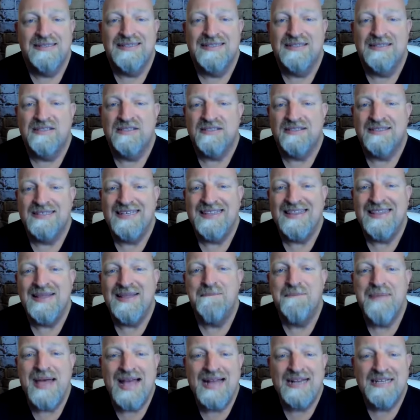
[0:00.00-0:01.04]
to get the
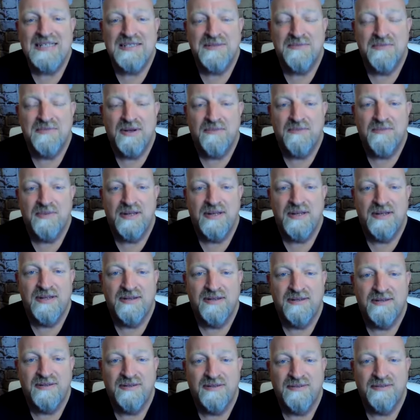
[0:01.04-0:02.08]
maximum
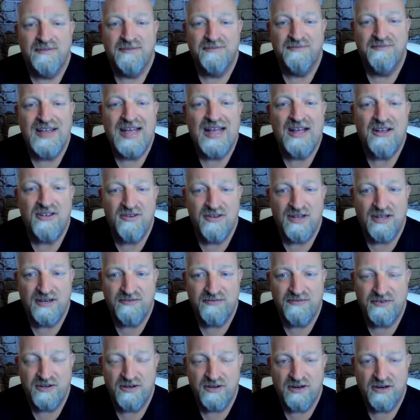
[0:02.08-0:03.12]
value out
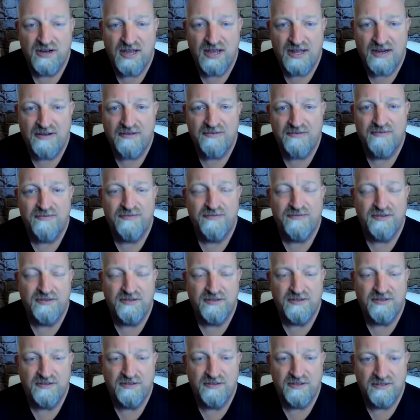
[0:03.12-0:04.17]
of your out of
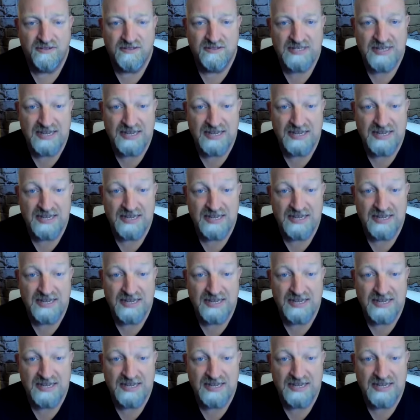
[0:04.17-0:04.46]
your